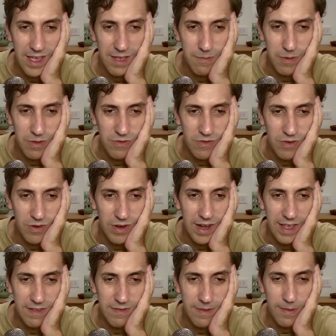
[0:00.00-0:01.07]
I'm not sure.
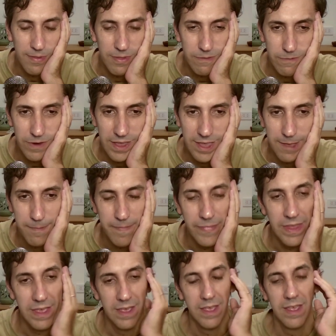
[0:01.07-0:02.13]
Knight c3.
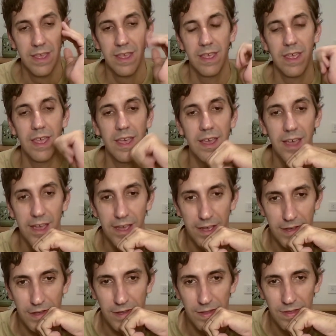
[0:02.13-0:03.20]

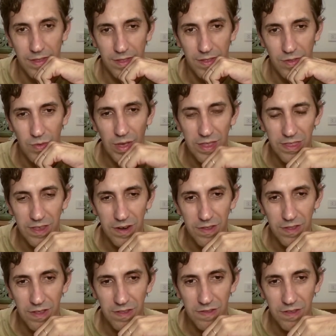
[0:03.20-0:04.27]
Do I
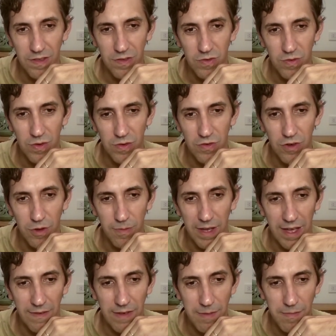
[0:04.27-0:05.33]
turn this into a
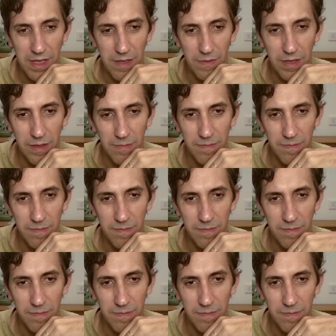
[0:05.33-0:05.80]
Jobava? Maybe.